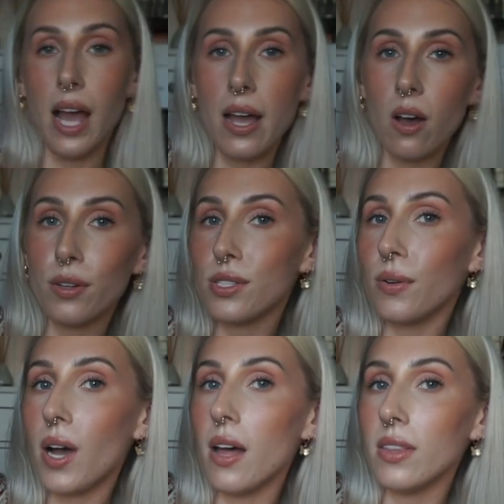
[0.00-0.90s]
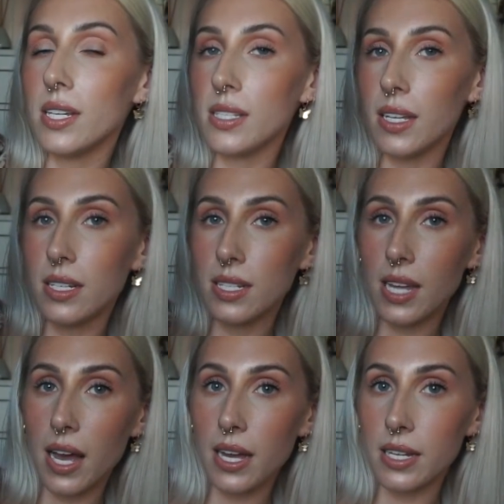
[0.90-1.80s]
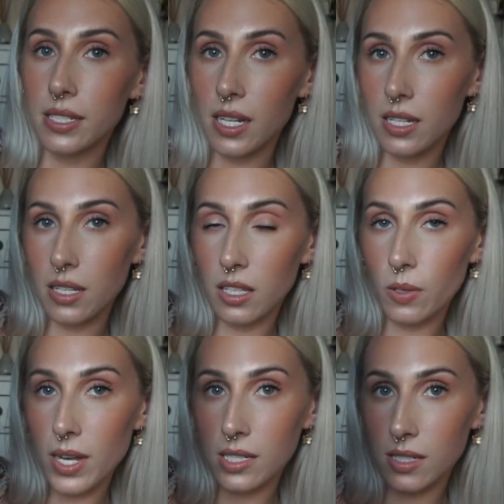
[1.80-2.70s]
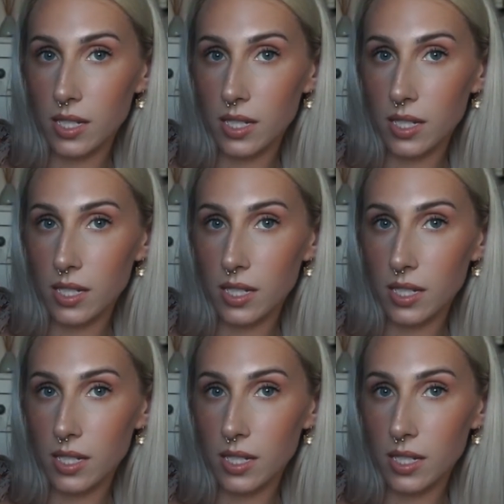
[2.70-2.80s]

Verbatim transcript: I also got this in a size U S